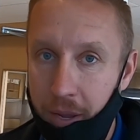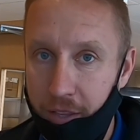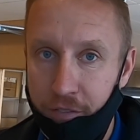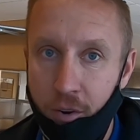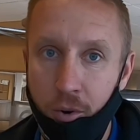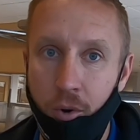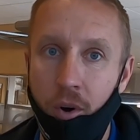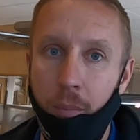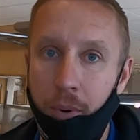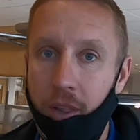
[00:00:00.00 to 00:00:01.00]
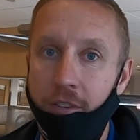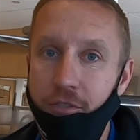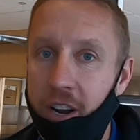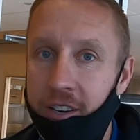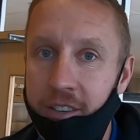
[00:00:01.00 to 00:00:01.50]
Make the phone call, put it
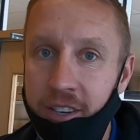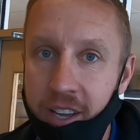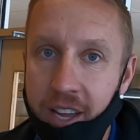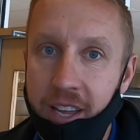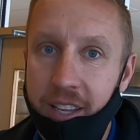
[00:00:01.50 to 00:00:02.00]
on record,